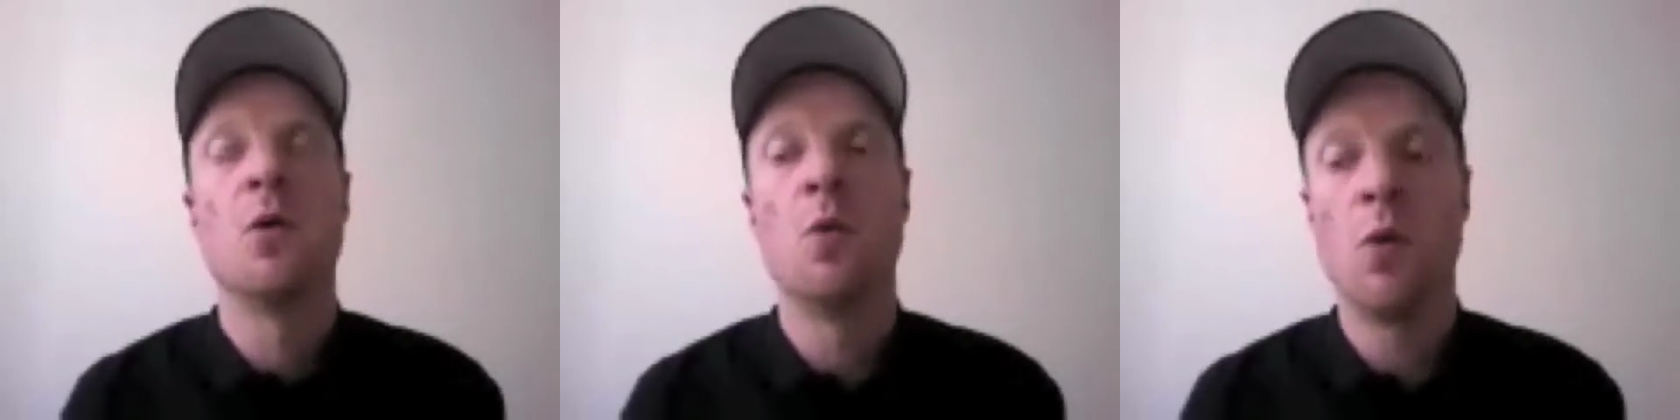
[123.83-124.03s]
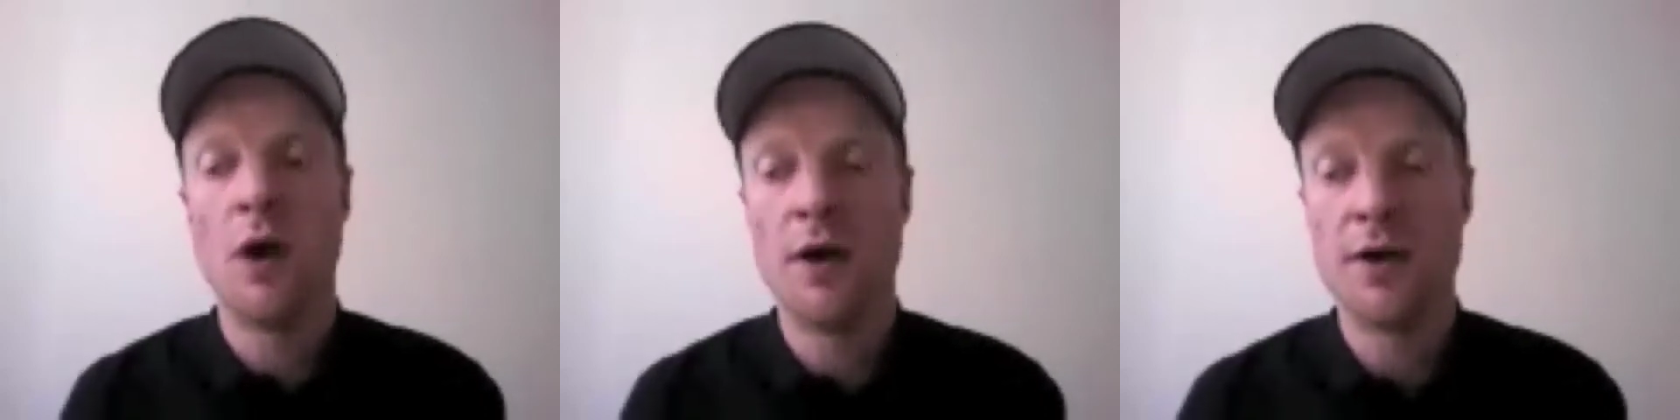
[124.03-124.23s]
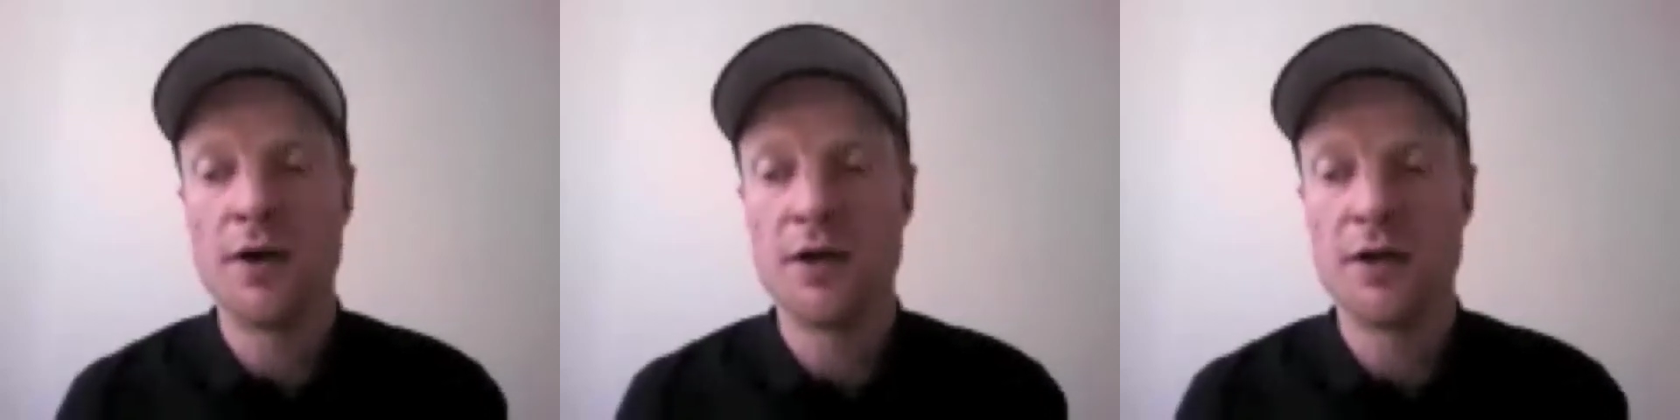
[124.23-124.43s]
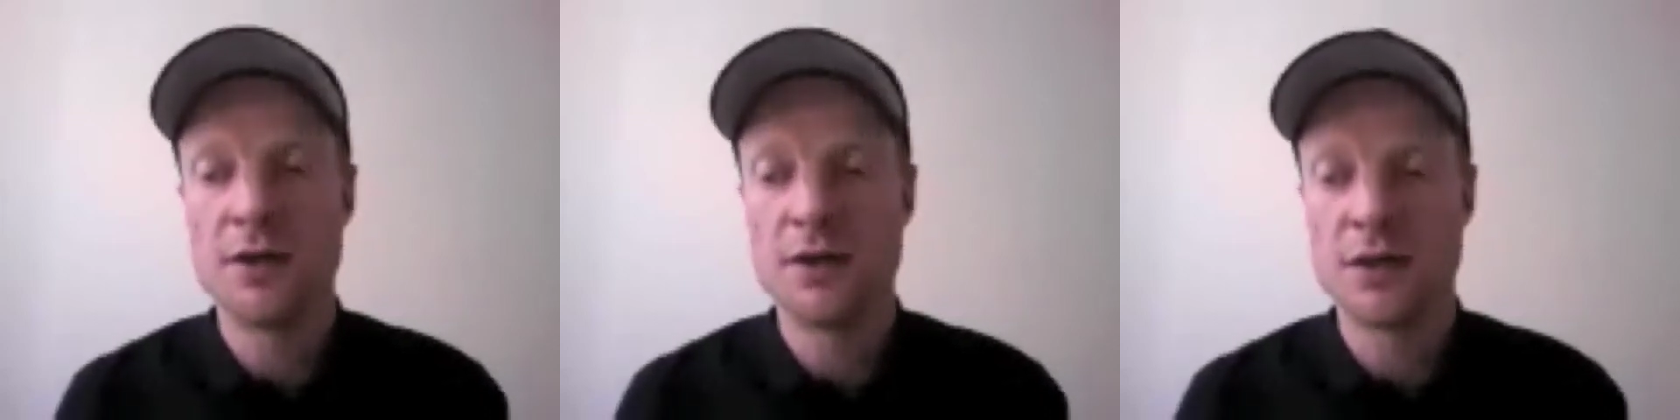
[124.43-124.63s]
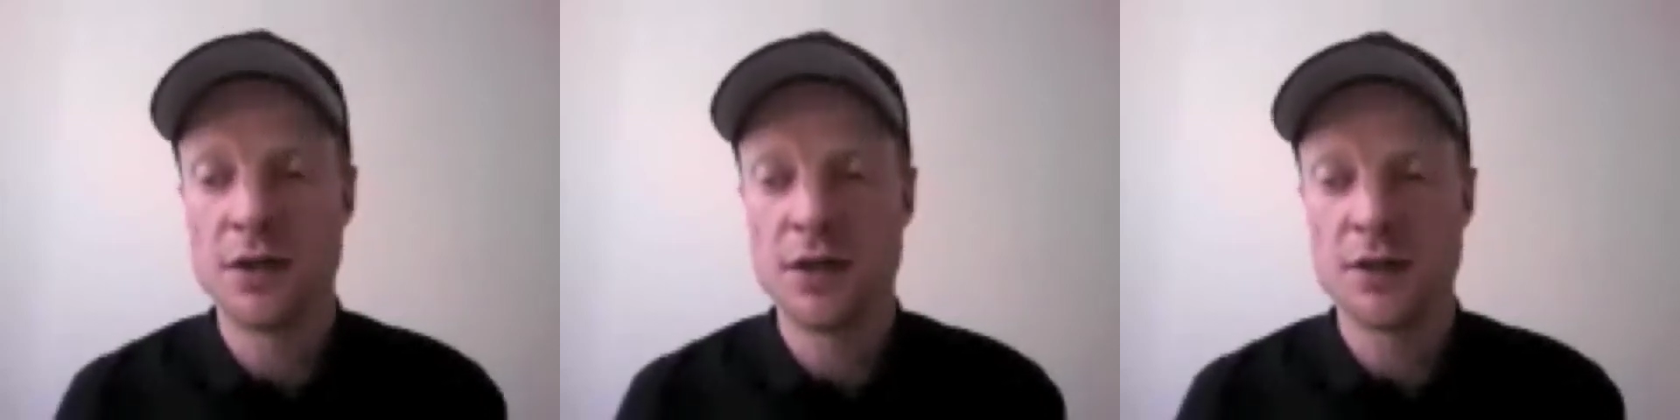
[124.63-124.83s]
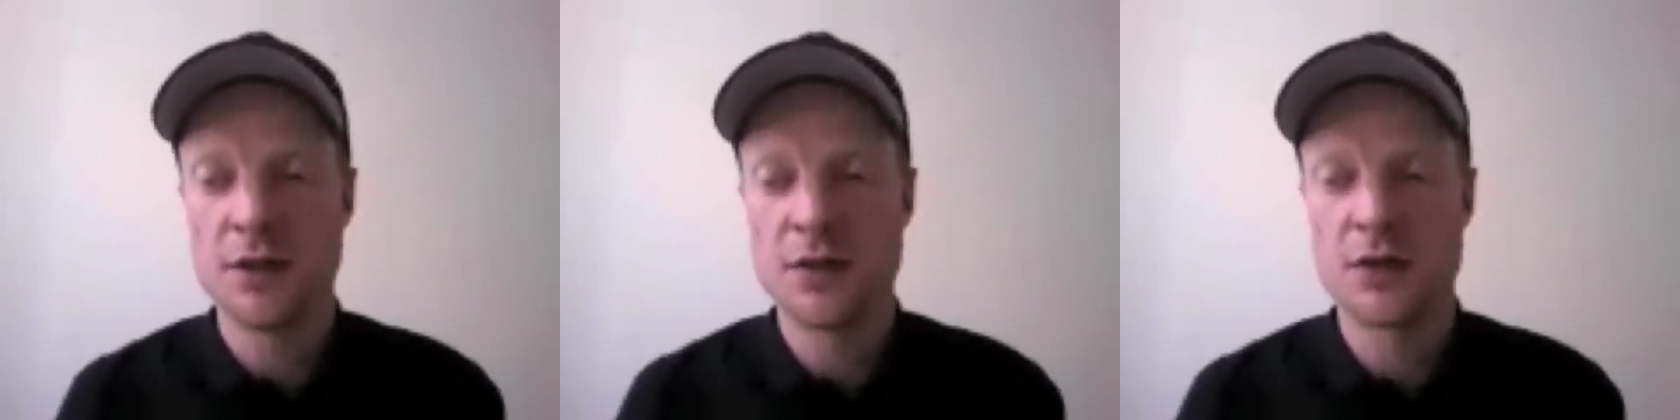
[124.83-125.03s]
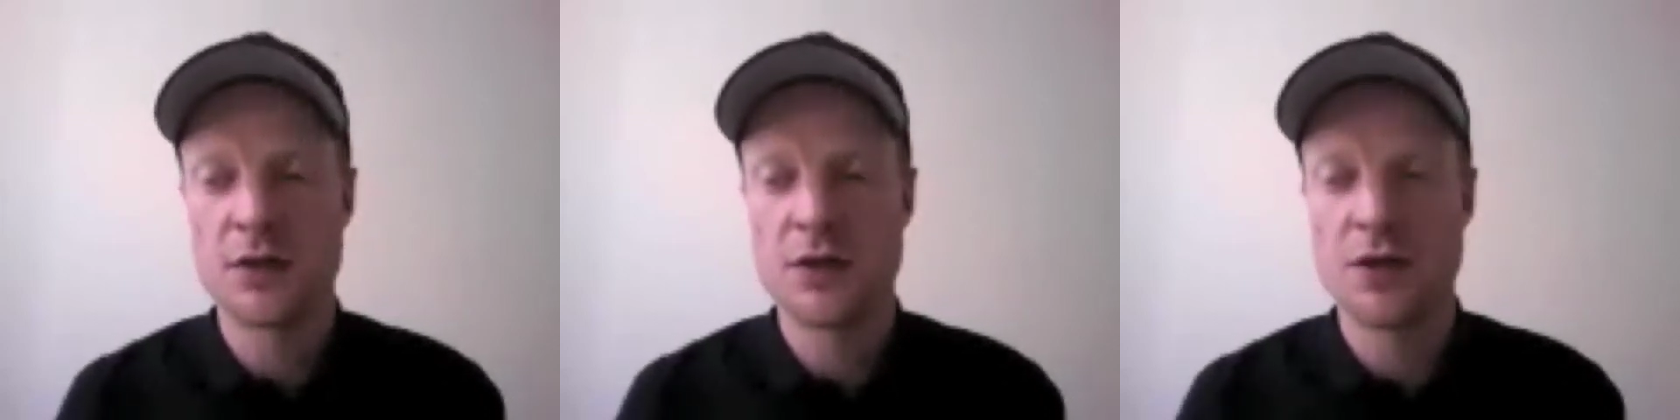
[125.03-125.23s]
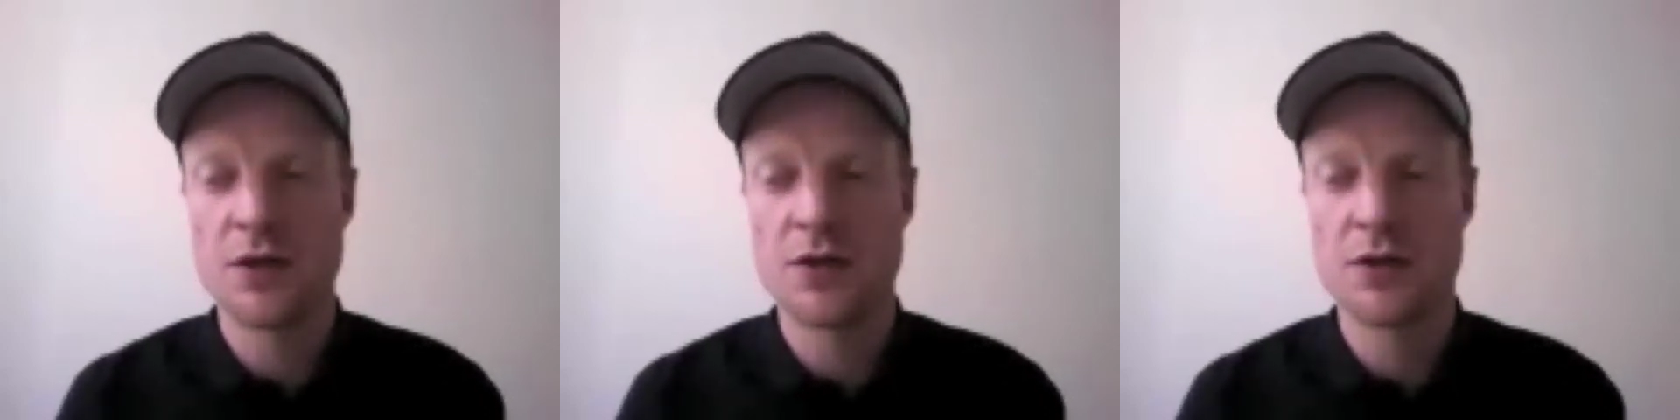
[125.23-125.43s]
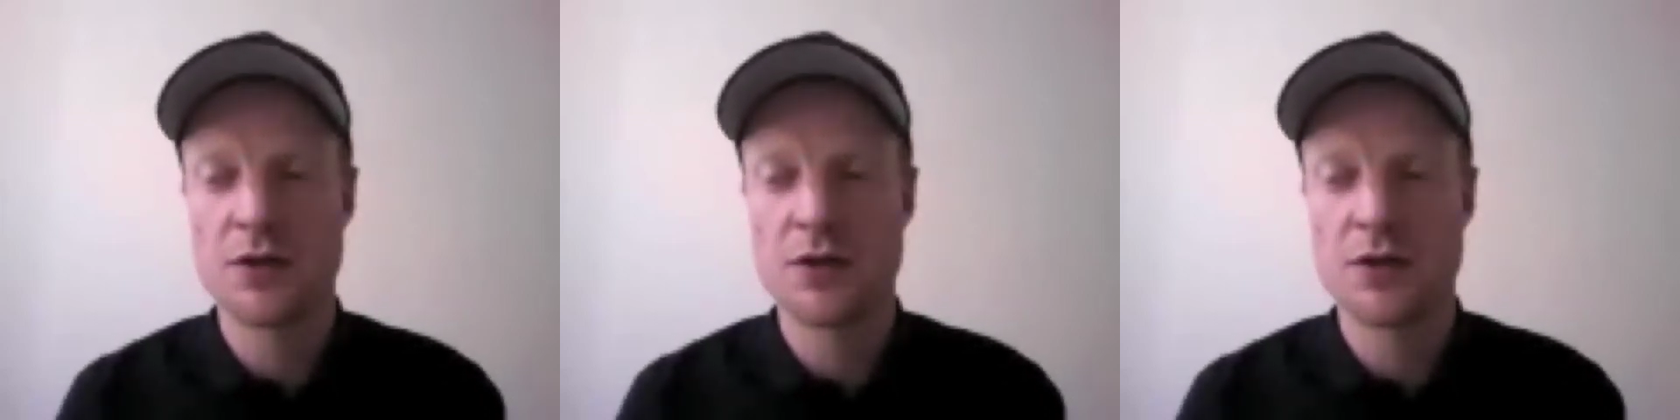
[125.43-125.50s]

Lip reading: One is